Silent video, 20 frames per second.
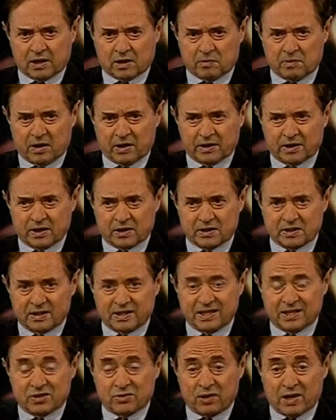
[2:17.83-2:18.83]
commanders and
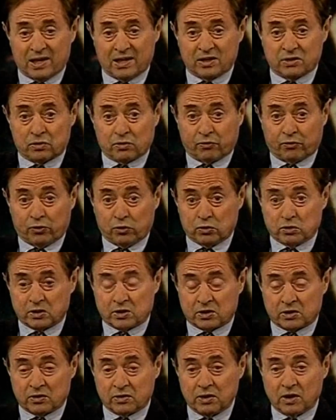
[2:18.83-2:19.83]
the Israelis refused
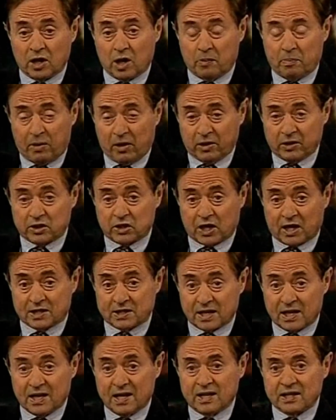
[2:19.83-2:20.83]
to apologize.